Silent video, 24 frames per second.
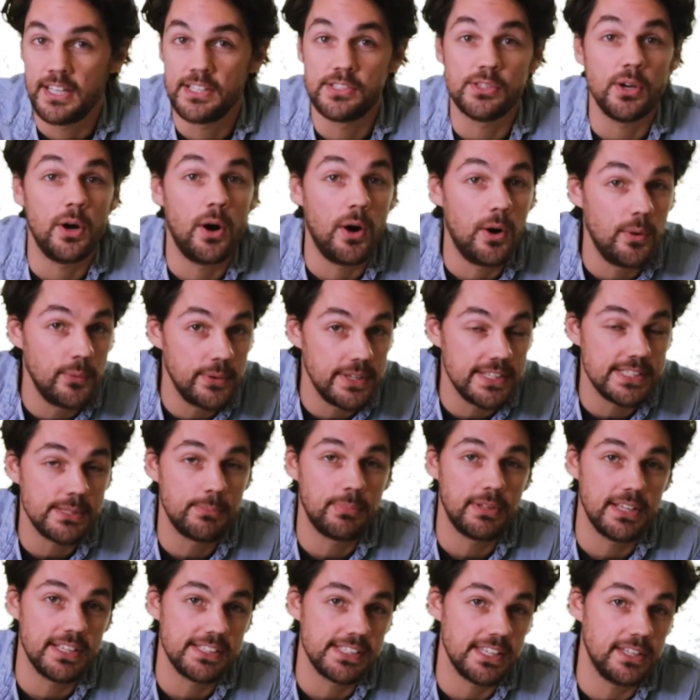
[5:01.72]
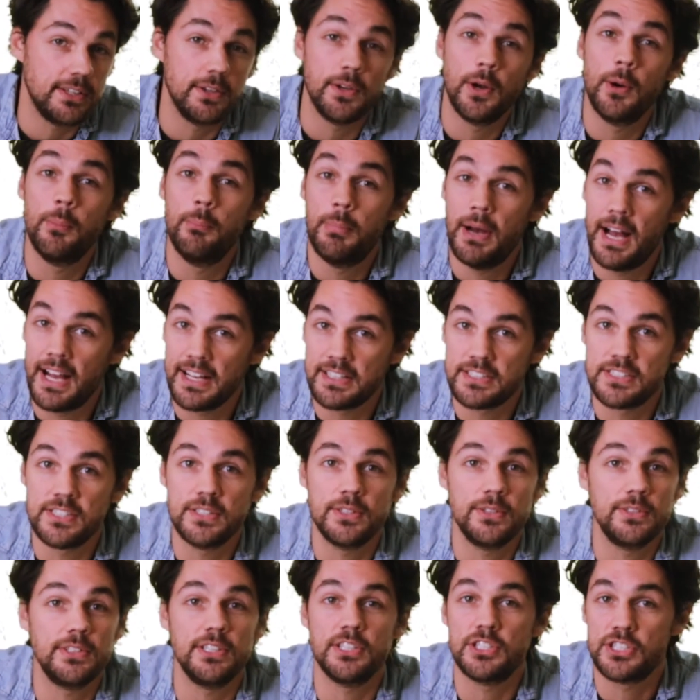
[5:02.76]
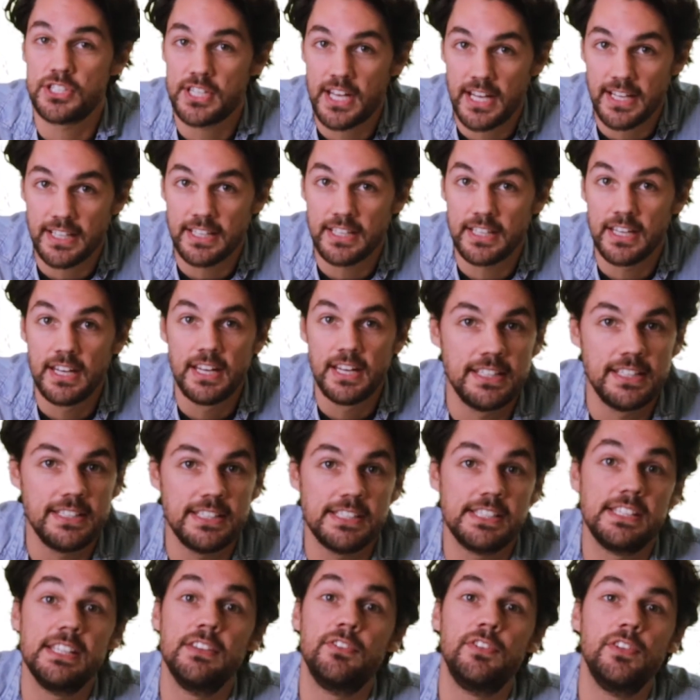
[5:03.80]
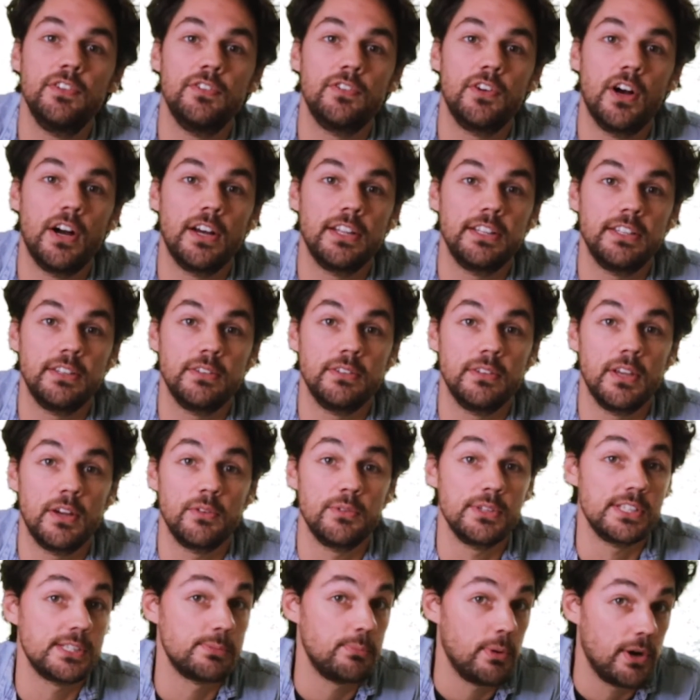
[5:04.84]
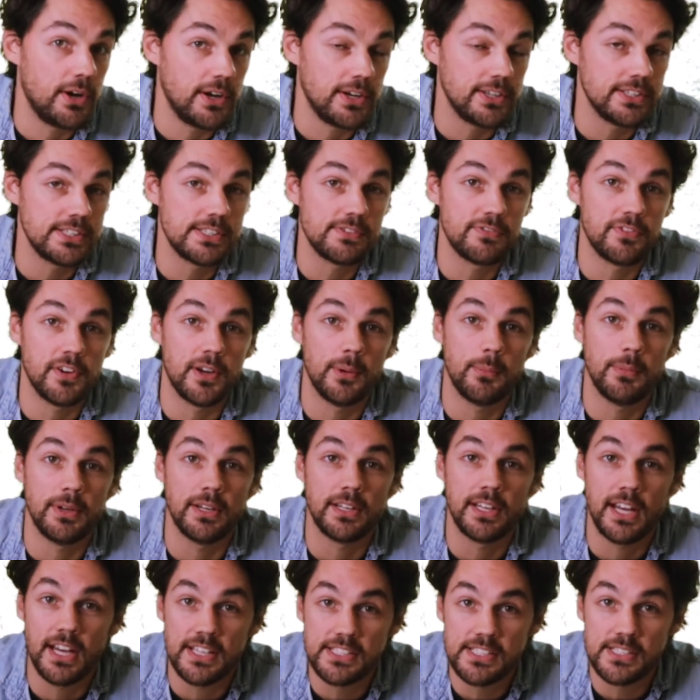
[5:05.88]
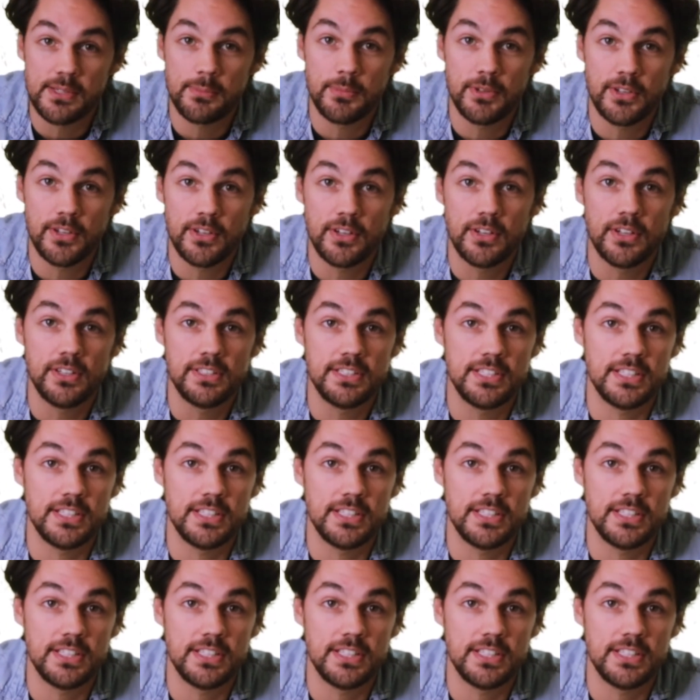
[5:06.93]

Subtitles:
It's always the place that you go back to check to see if you've gotten a response from a customer,